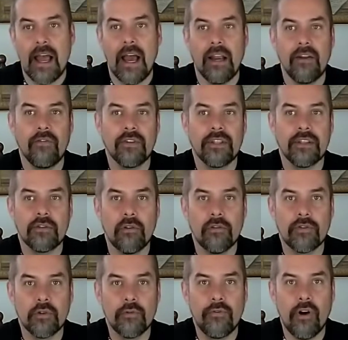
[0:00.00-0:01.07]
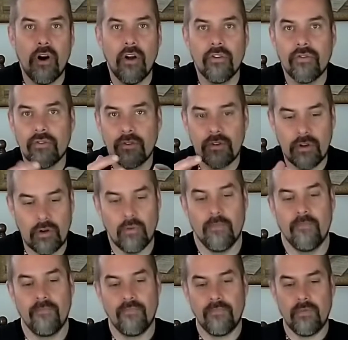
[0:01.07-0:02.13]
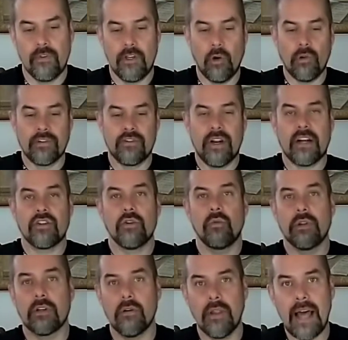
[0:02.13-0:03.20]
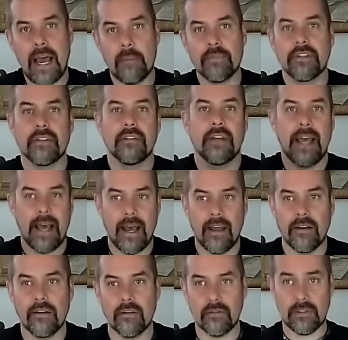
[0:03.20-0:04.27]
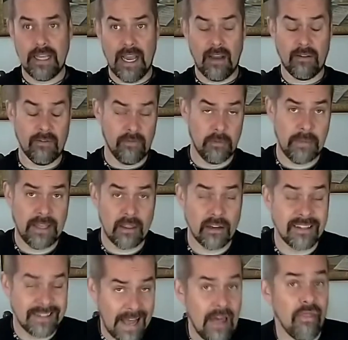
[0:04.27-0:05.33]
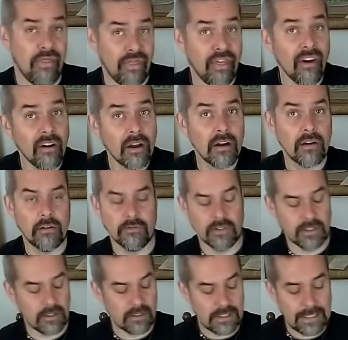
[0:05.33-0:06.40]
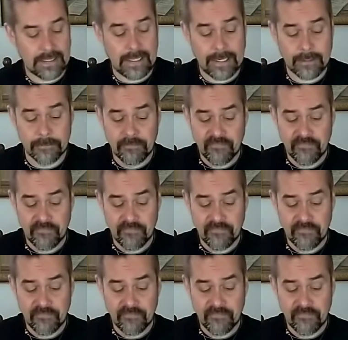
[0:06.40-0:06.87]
And if it dissolves too fast, the whole structure will collapse, and it will be the death of the seedling.